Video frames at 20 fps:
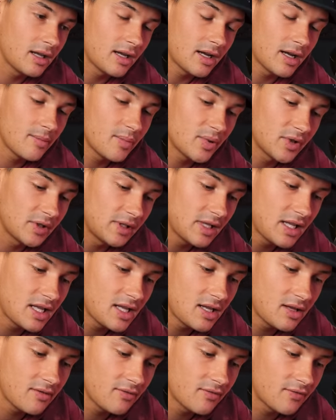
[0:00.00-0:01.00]
I
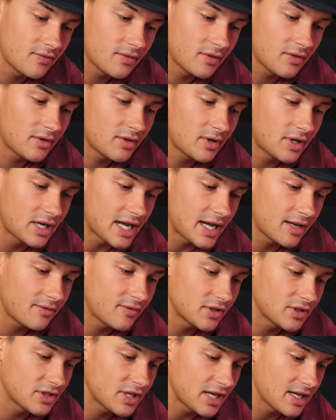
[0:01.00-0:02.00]
believe they're
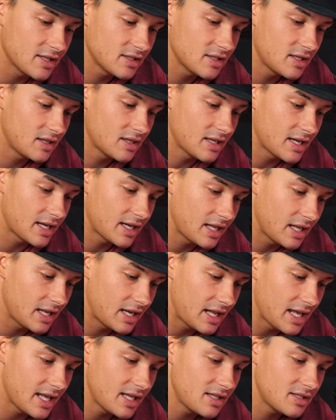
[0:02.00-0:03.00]
advertising that
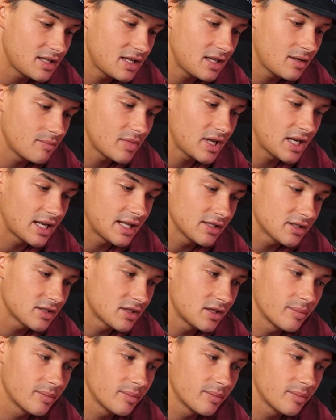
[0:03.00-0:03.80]
in eighteen minutes,